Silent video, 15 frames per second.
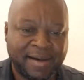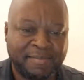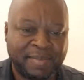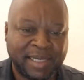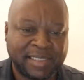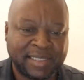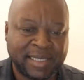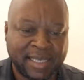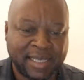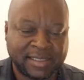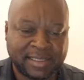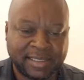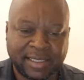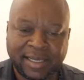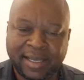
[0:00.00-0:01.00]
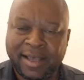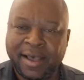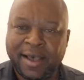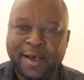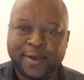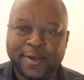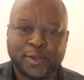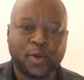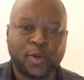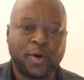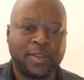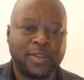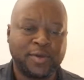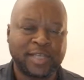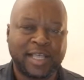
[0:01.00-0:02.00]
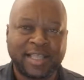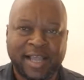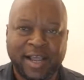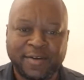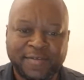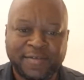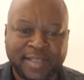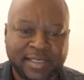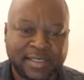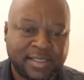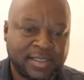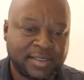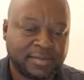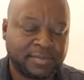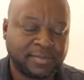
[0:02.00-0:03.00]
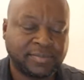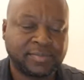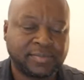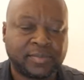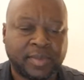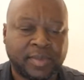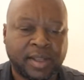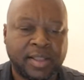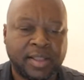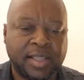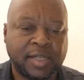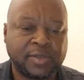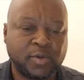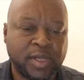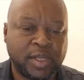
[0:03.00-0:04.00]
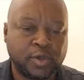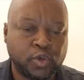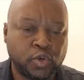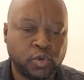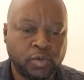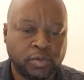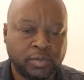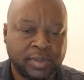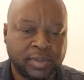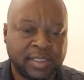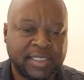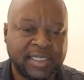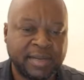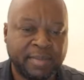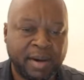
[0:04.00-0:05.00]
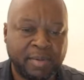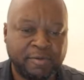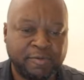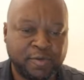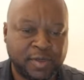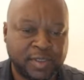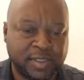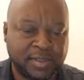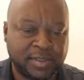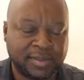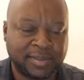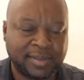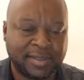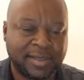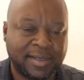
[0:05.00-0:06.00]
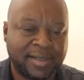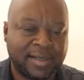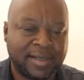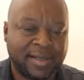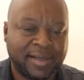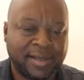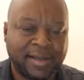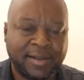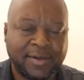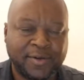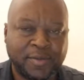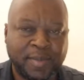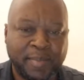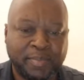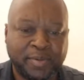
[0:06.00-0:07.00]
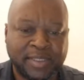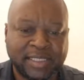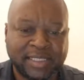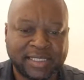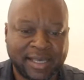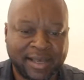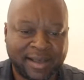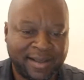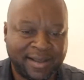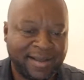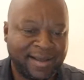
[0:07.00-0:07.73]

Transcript: Ma dynasty. So those are the kind of things that we can do. Ndine mamwe futi ndomaputitsa.